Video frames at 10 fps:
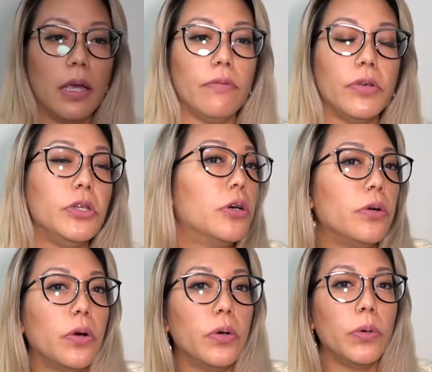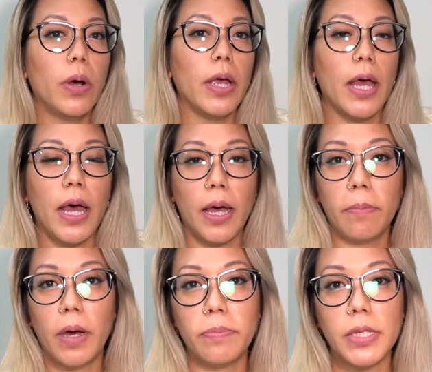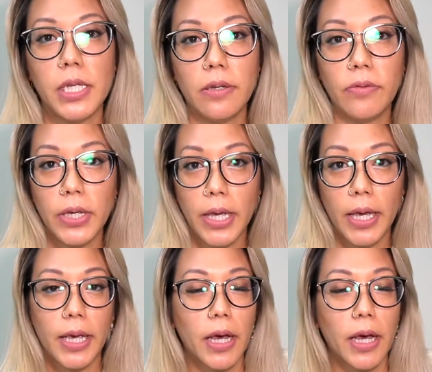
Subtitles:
if you don't know who I am, I'm Sindy V King.